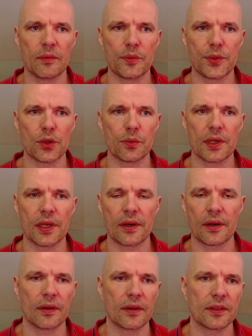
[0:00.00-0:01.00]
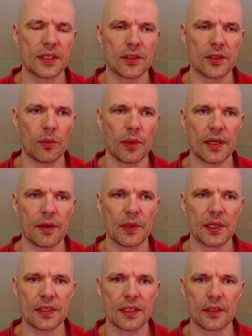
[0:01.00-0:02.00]
bishop here, since you play the
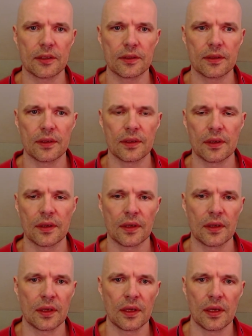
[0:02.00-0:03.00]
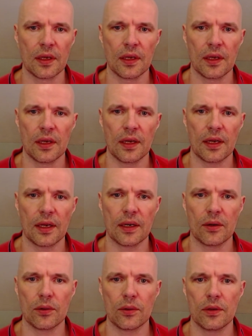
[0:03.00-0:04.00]
b6. And
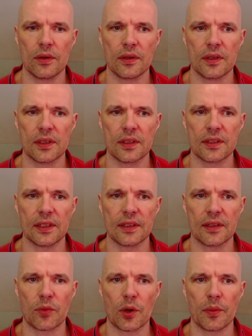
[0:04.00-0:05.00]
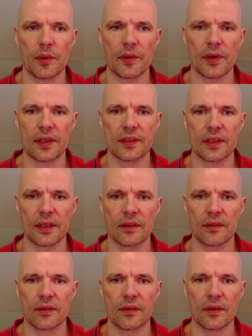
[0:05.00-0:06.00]
now, still the problem here is
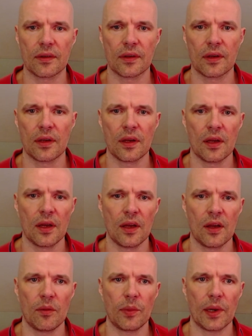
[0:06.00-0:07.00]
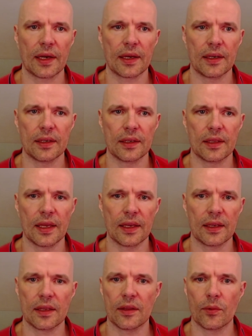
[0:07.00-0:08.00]
that black can
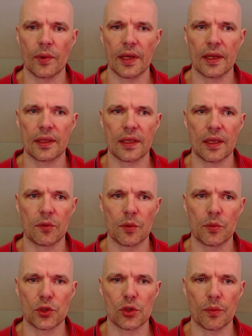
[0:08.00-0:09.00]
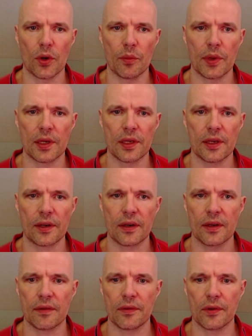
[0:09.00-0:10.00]
take either way and keep the bishop open here,
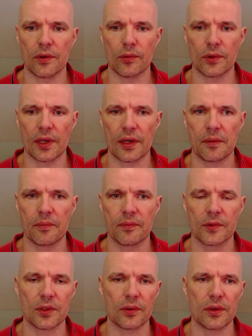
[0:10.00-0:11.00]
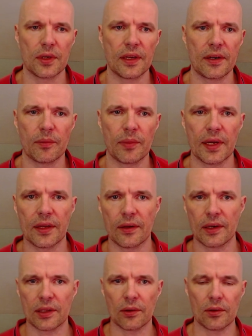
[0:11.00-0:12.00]
if you do there. So here you played a
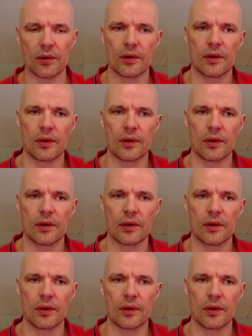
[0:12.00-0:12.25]
little